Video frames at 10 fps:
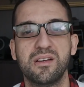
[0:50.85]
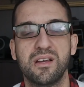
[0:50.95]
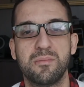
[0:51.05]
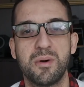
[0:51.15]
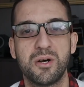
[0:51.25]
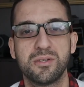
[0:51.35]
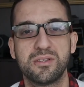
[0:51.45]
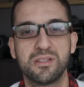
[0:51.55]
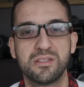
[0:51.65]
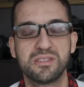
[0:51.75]
about
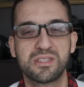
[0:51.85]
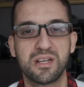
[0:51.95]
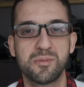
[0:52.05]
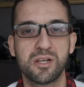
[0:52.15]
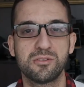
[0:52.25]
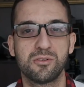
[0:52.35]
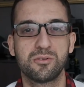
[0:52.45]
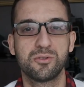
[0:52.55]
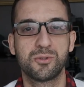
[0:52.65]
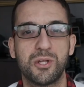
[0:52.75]
this camera, I'm not
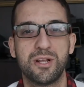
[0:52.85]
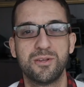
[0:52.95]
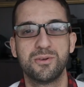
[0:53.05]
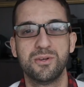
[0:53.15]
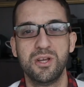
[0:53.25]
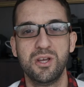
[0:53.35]
going to tell you